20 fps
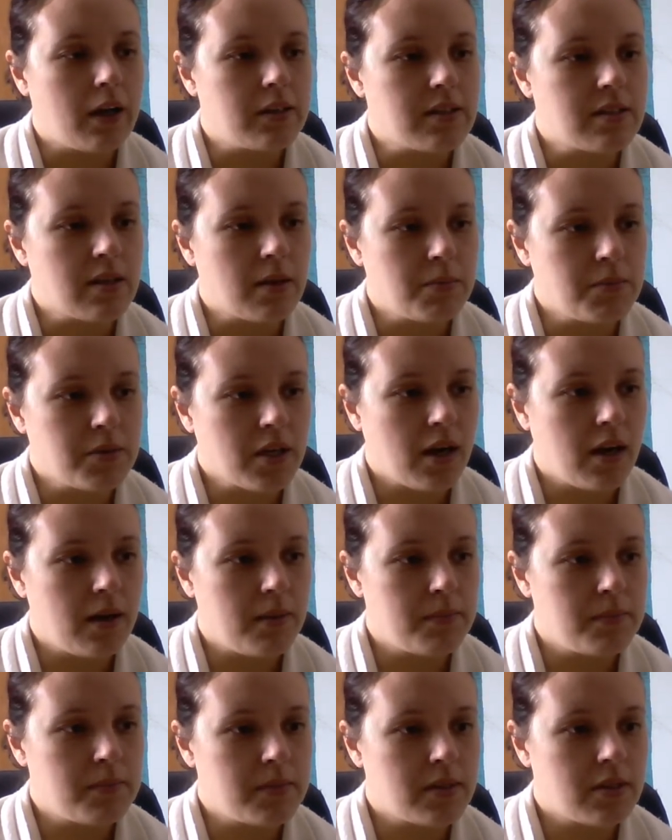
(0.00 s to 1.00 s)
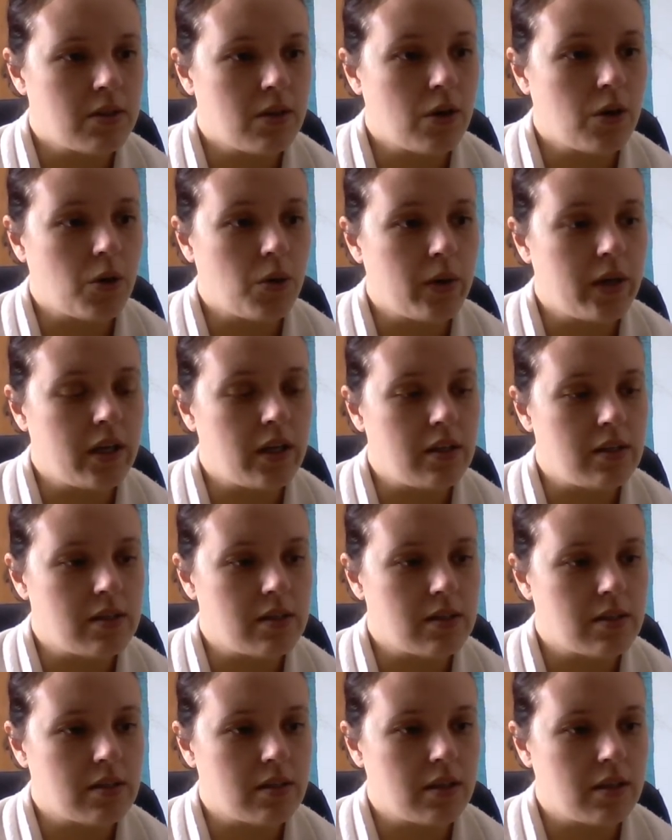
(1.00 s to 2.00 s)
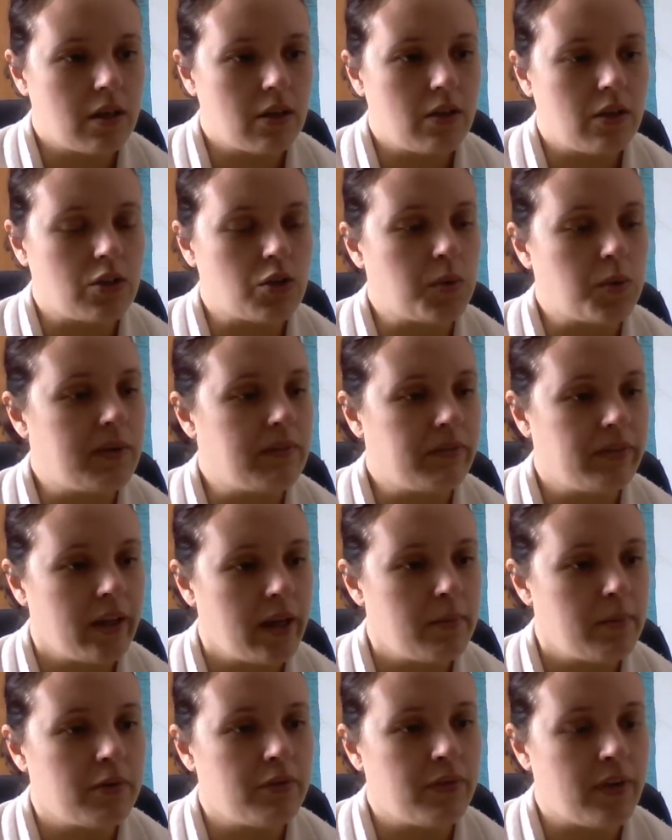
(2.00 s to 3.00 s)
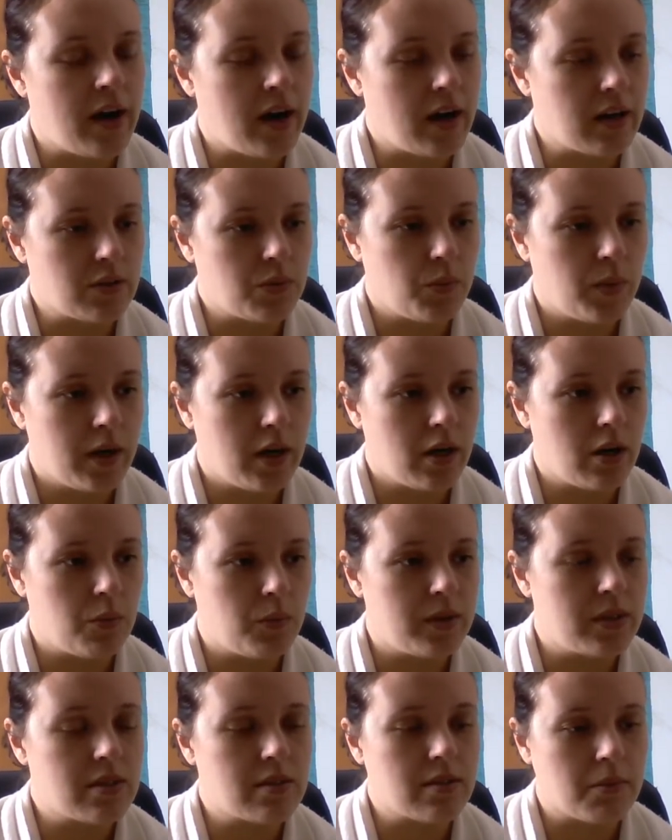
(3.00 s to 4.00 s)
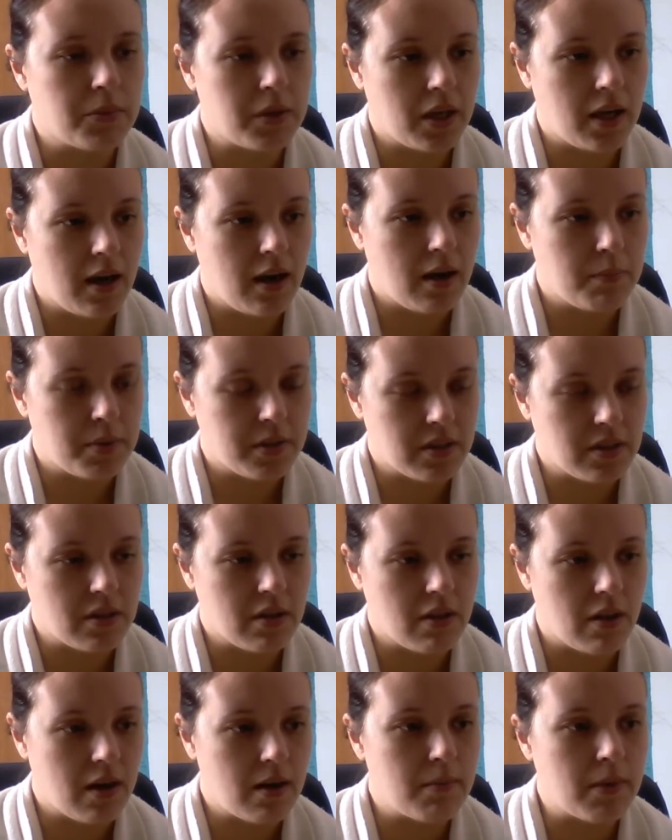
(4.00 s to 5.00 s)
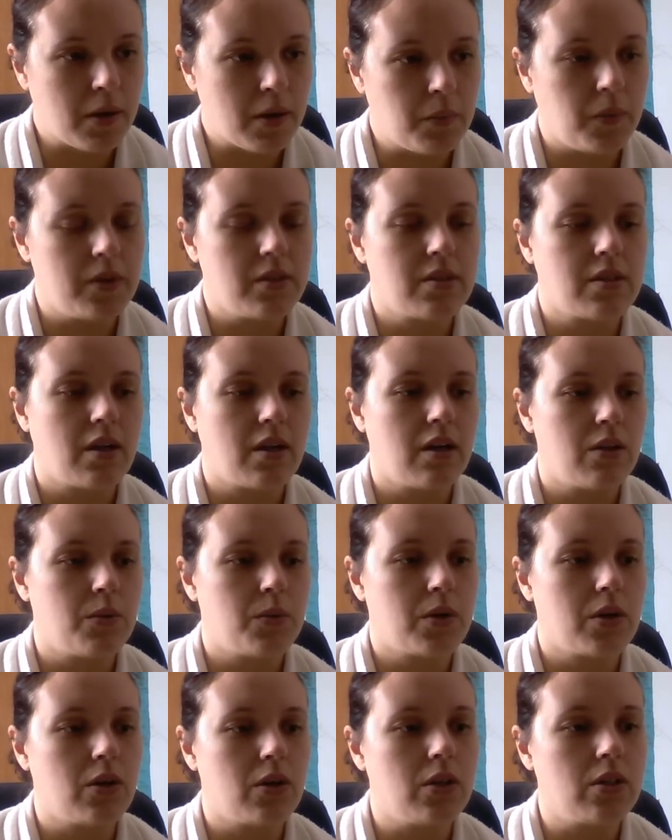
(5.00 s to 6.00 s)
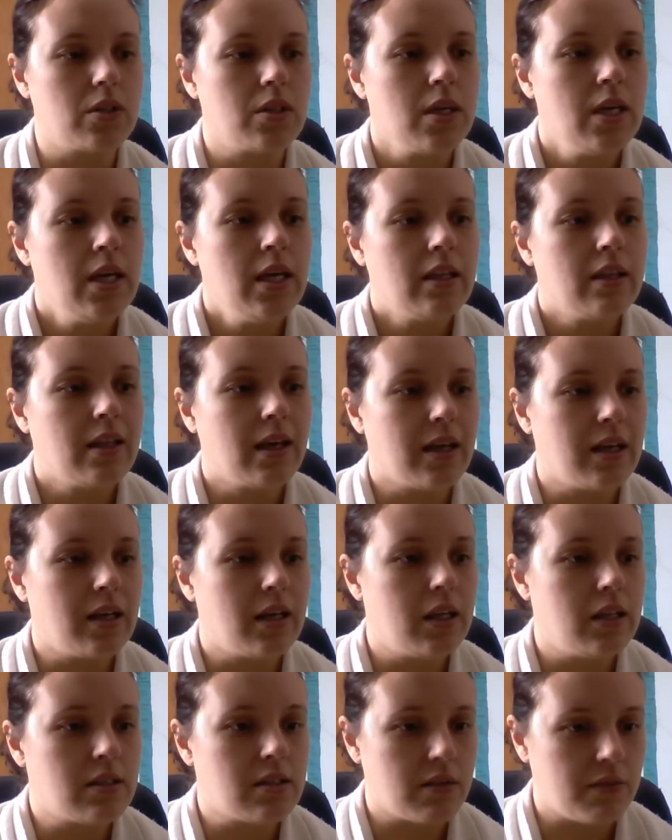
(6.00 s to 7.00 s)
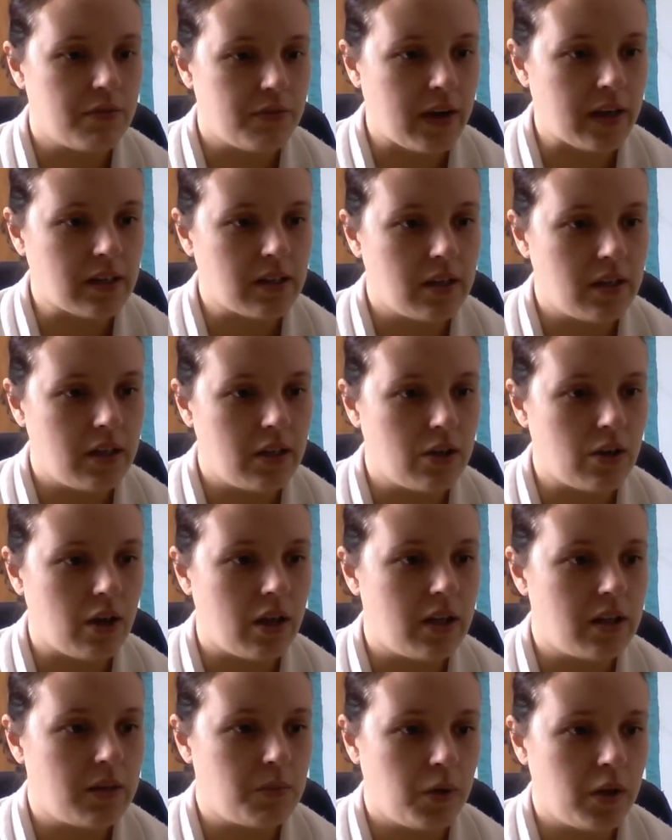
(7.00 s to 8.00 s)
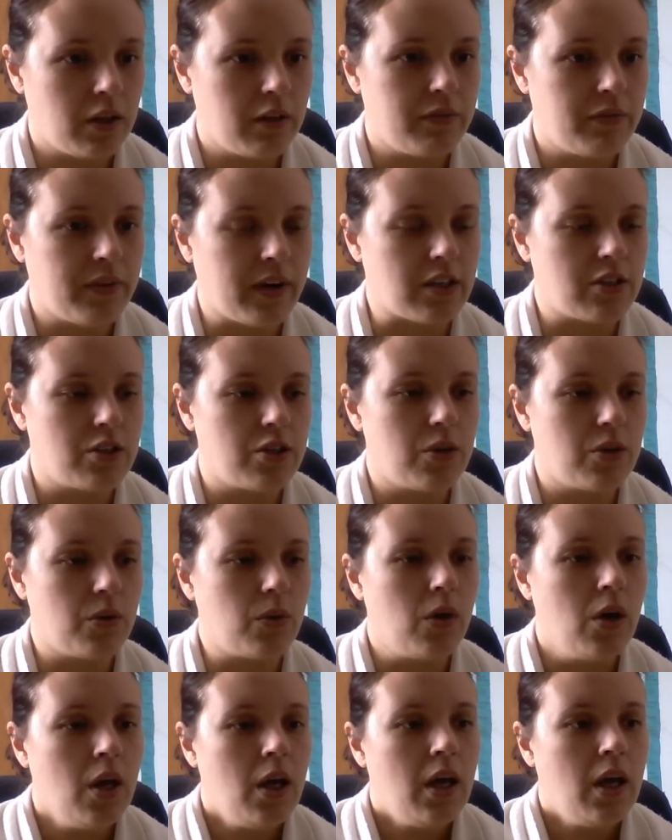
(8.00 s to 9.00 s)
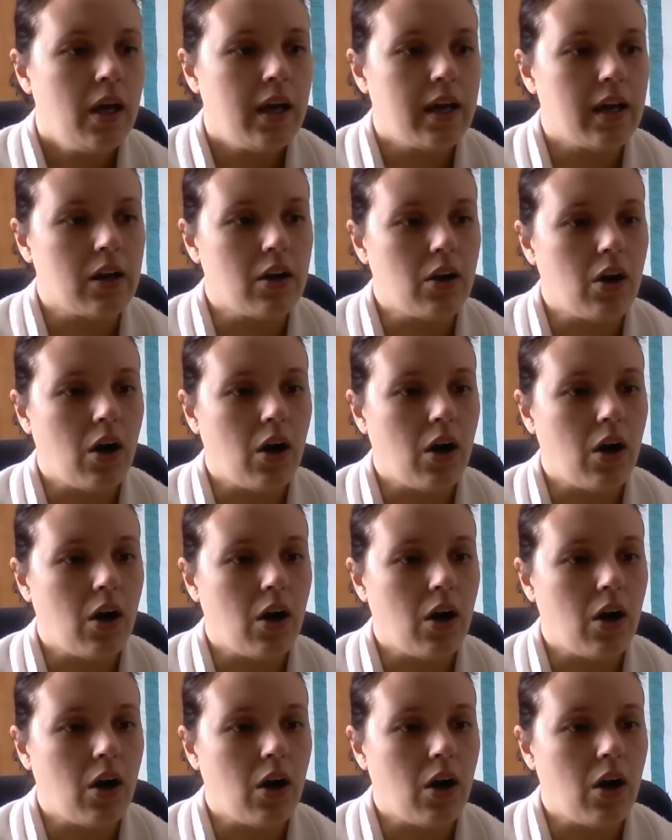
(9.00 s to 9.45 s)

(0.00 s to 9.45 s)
Sometimes, though, it is the twin flame effect, where when something happens to them on one side of the world, then it will affect you. And